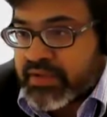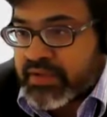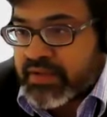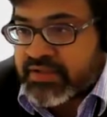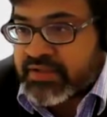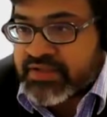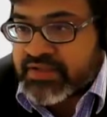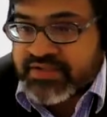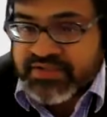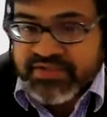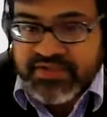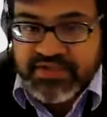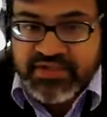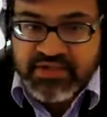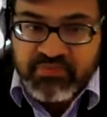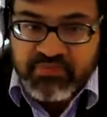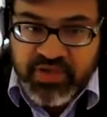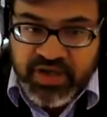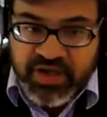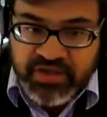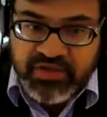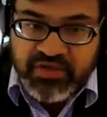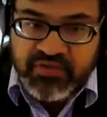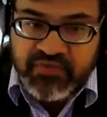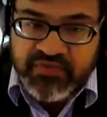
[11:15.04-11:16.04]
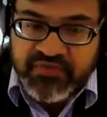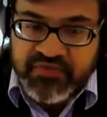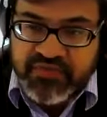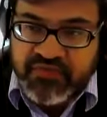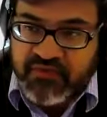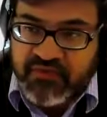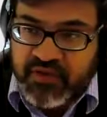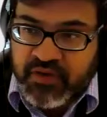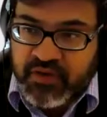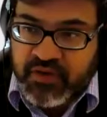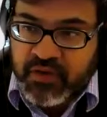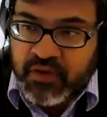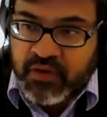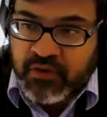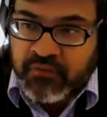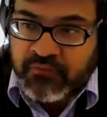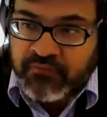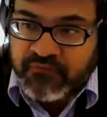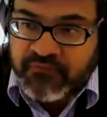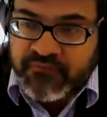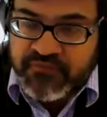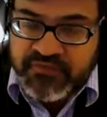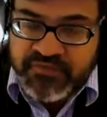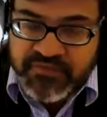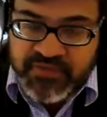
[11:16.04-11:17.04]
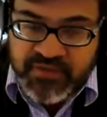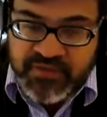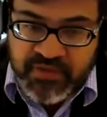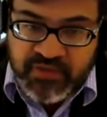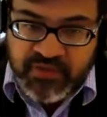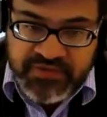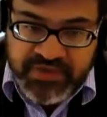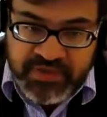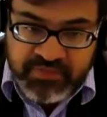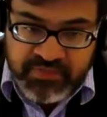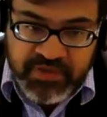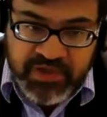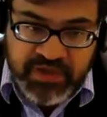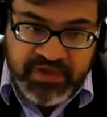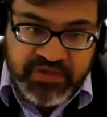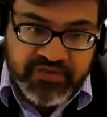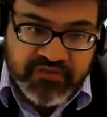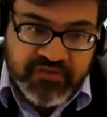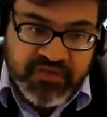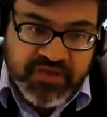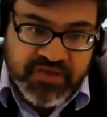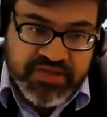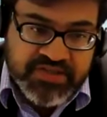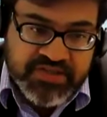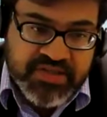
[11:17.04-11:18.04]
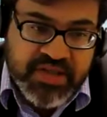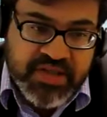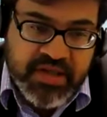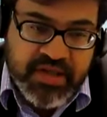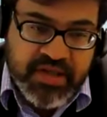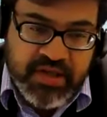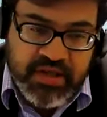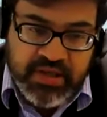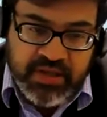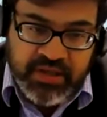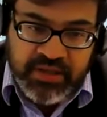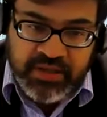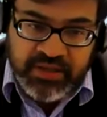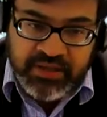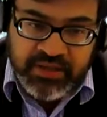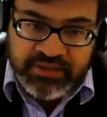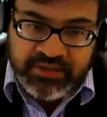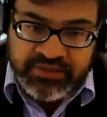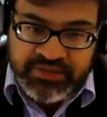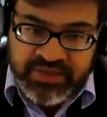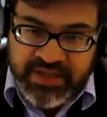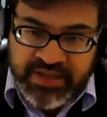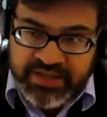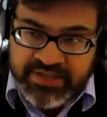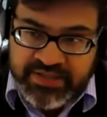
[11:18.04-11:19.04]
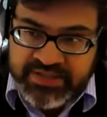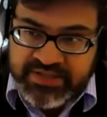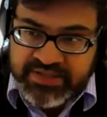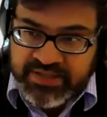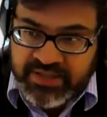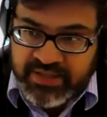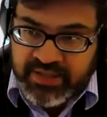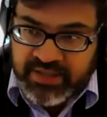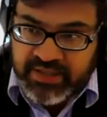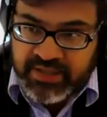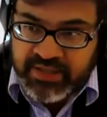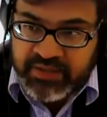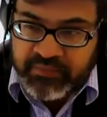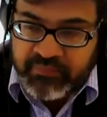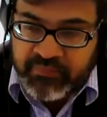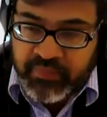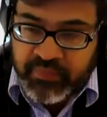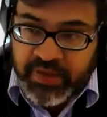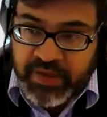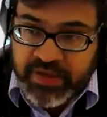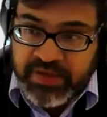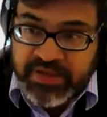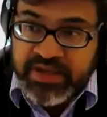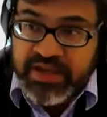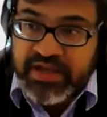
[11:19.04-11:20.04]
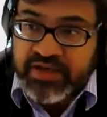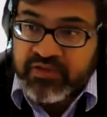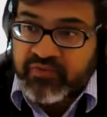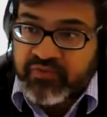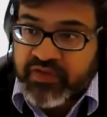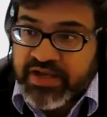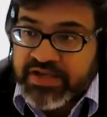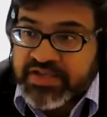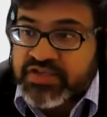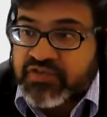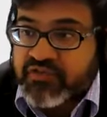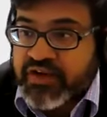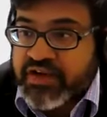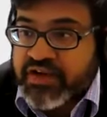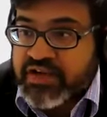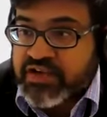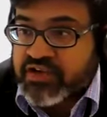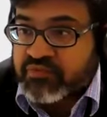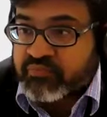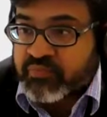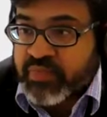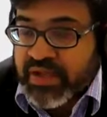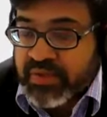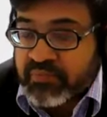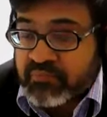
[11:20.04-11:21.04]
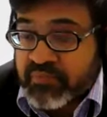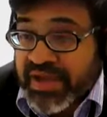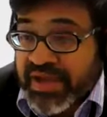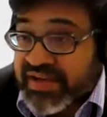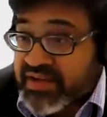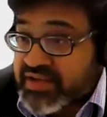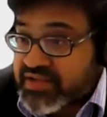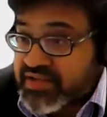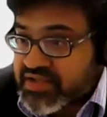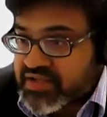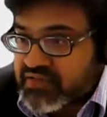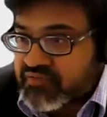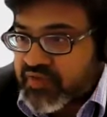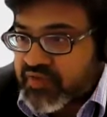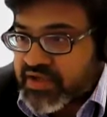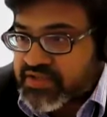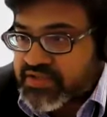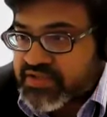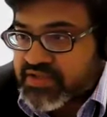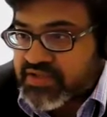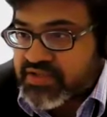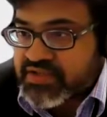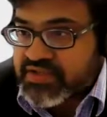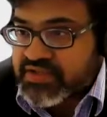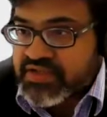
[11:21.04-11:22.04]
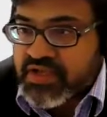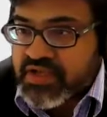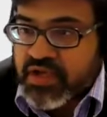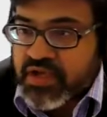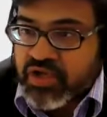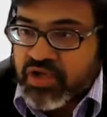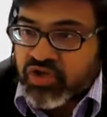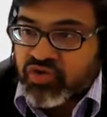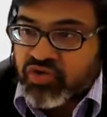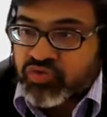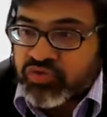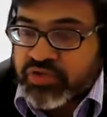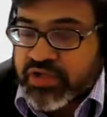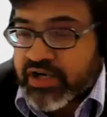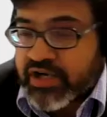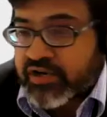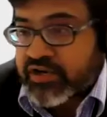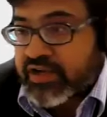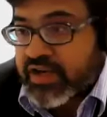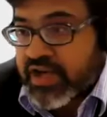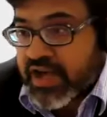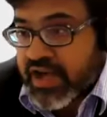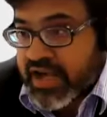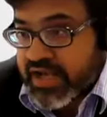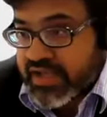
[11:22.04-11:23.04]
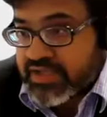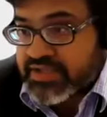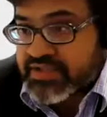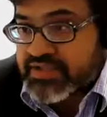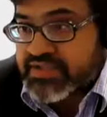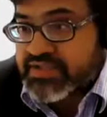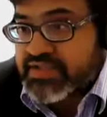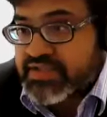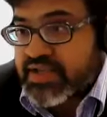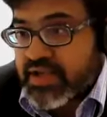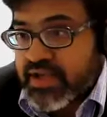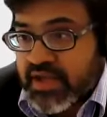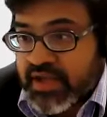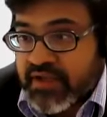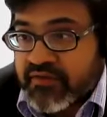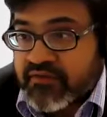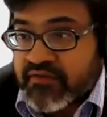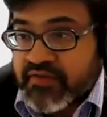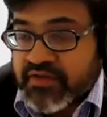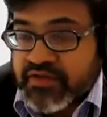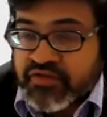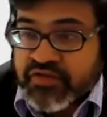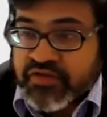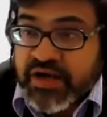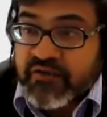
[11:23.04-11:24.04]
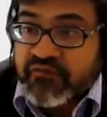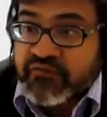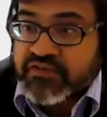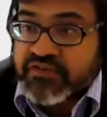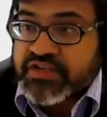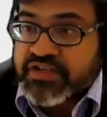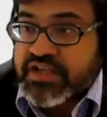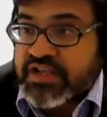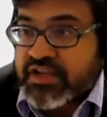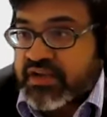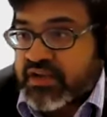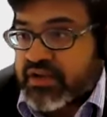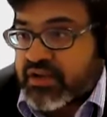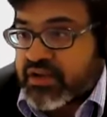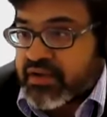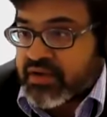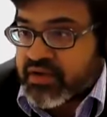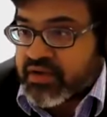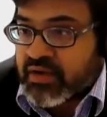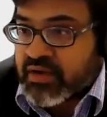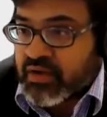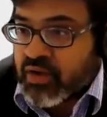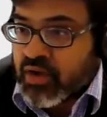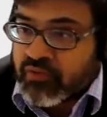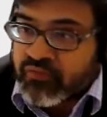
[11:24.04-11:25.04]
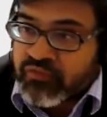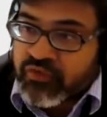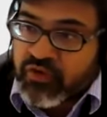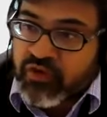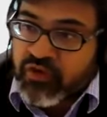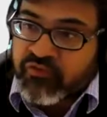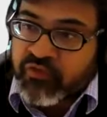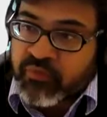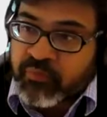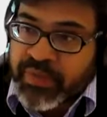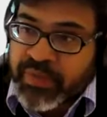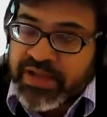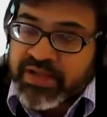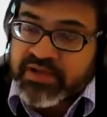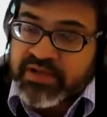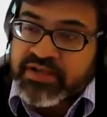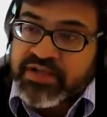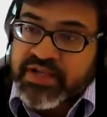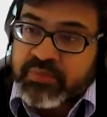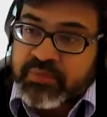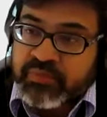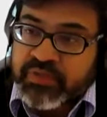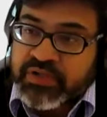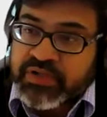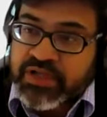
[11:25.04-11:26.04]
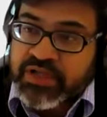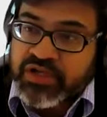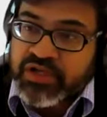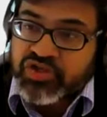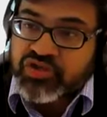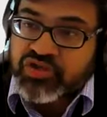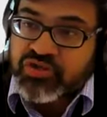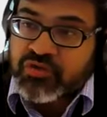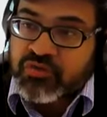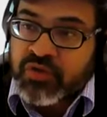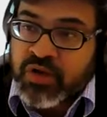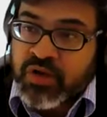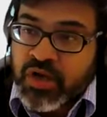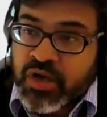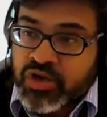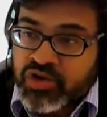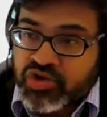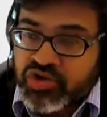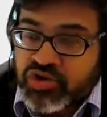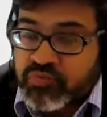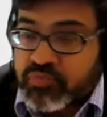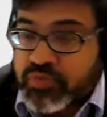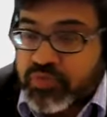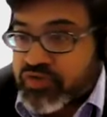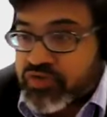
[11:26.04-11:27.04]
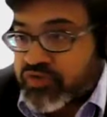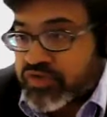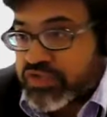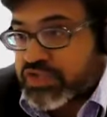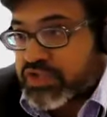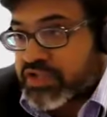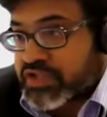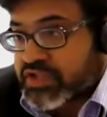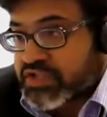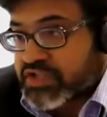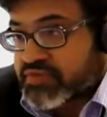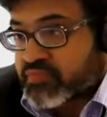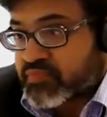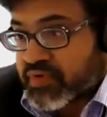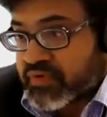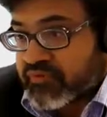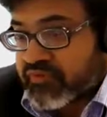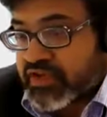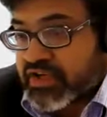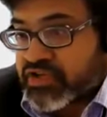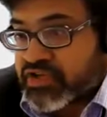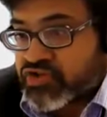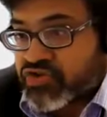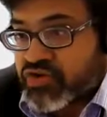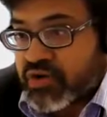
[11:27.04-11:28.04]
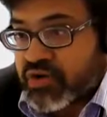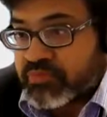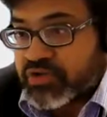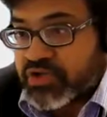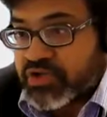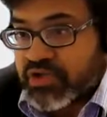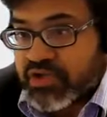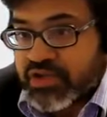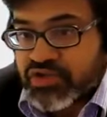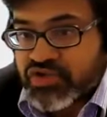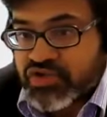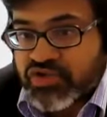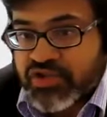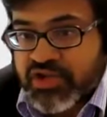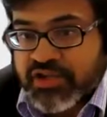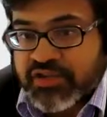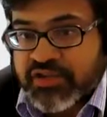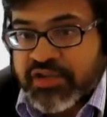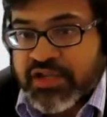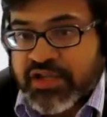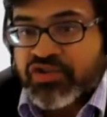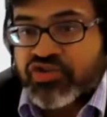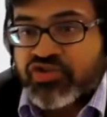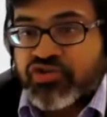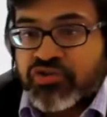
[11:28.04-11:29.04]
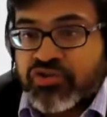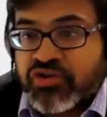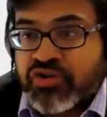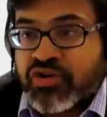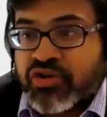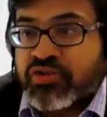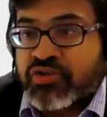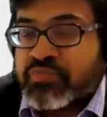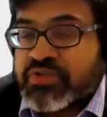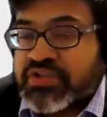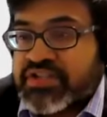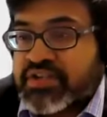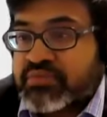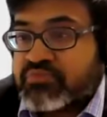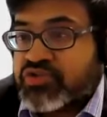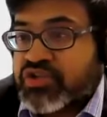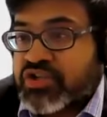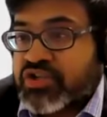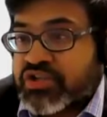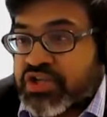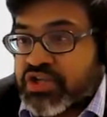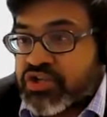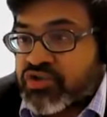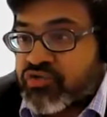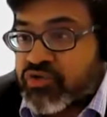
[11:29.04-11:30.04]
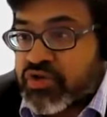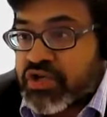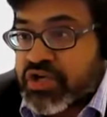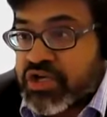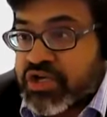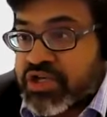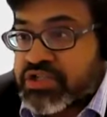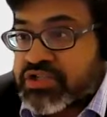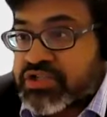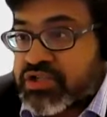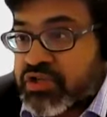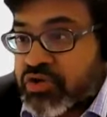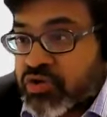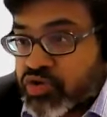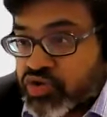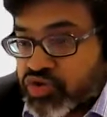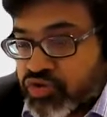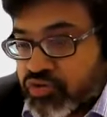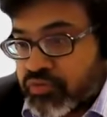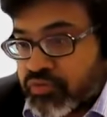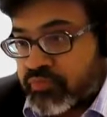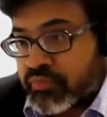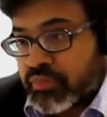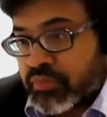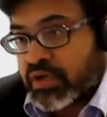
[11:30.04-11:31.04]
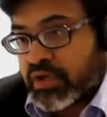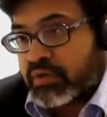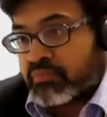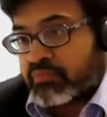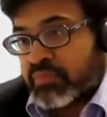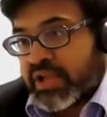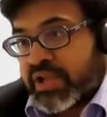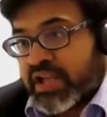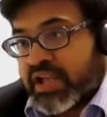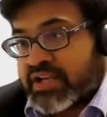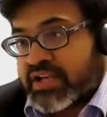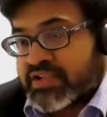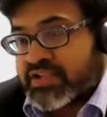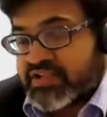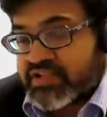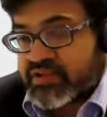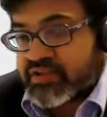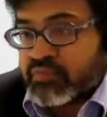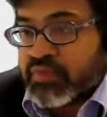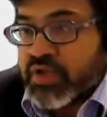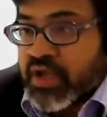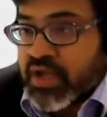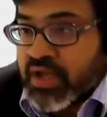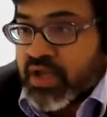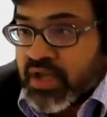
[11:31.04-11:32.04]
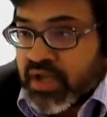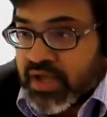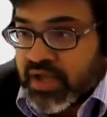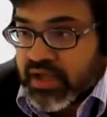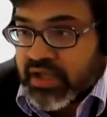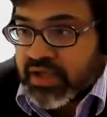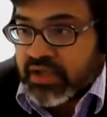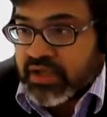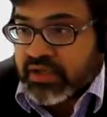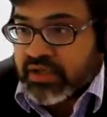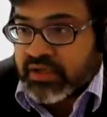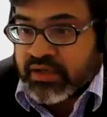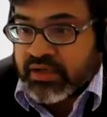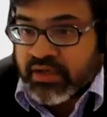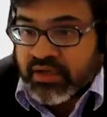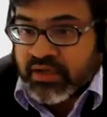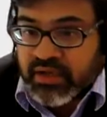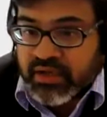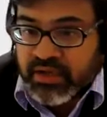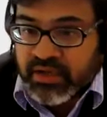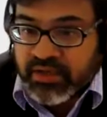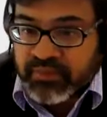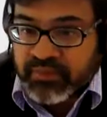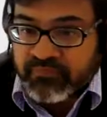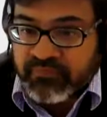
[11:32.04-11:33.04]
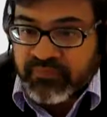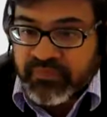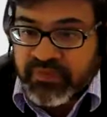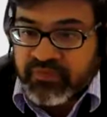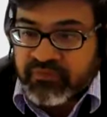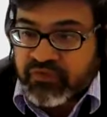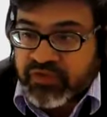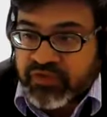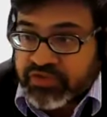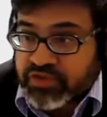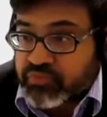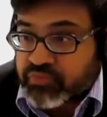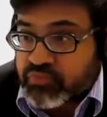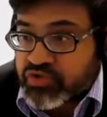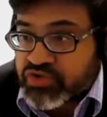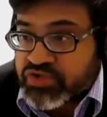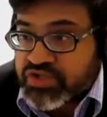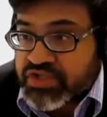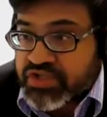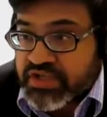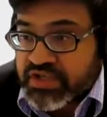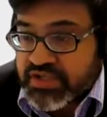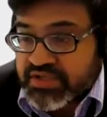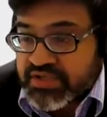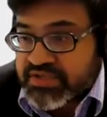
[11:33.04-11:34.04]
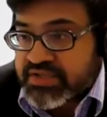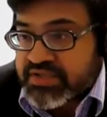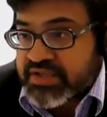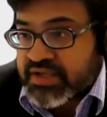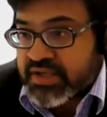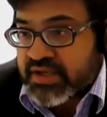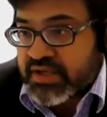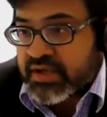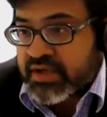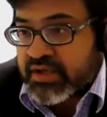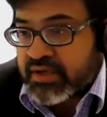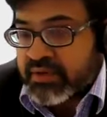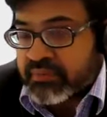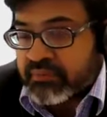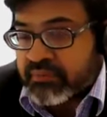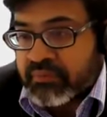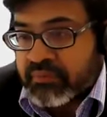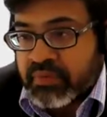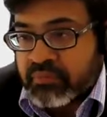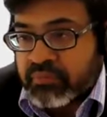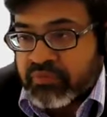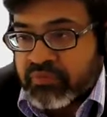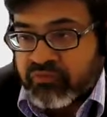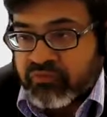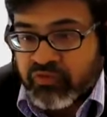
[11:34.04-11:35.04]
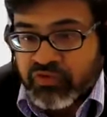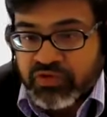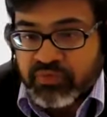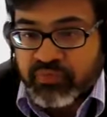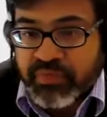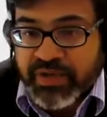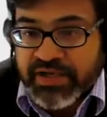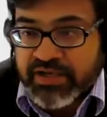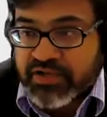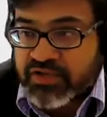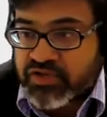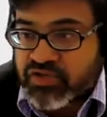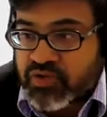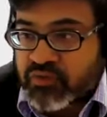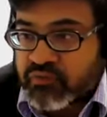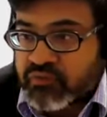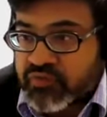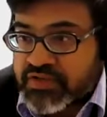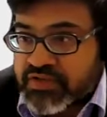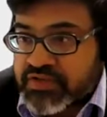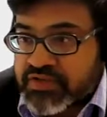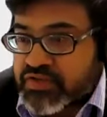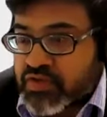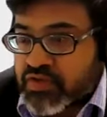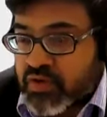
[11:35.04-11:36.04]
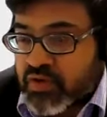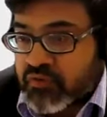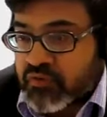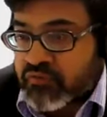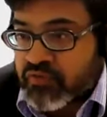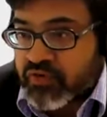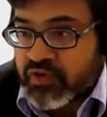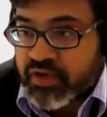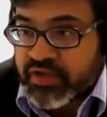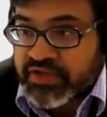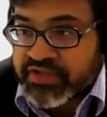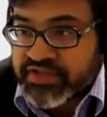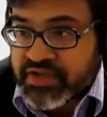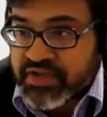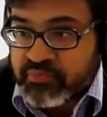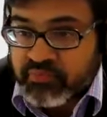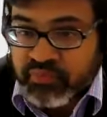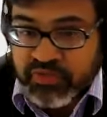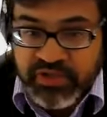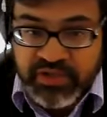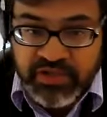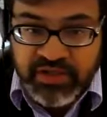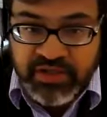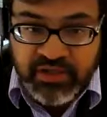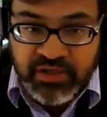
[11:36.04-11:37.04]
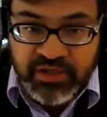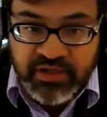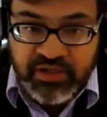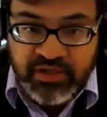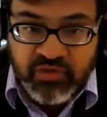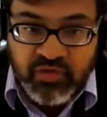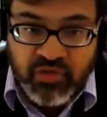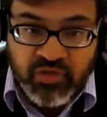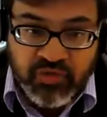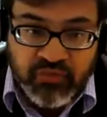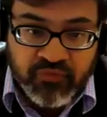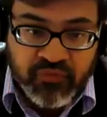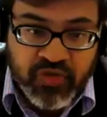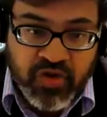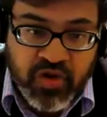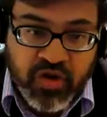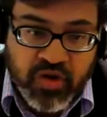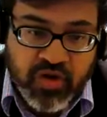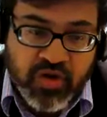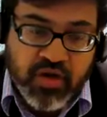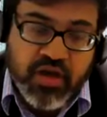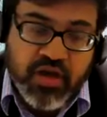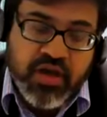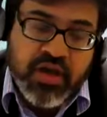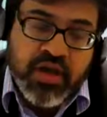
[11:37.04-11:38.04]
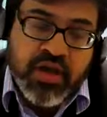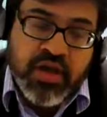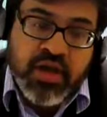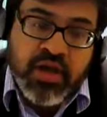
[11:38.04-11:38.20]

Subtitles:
it is the demand of some countries that any advice rendered by patent advisors to their clients in the drafting of a patent application should be treated as privileged communication, and that should not be subjected to any disclosure mechanism in further proceedings before the patent office, or for example in a court of law.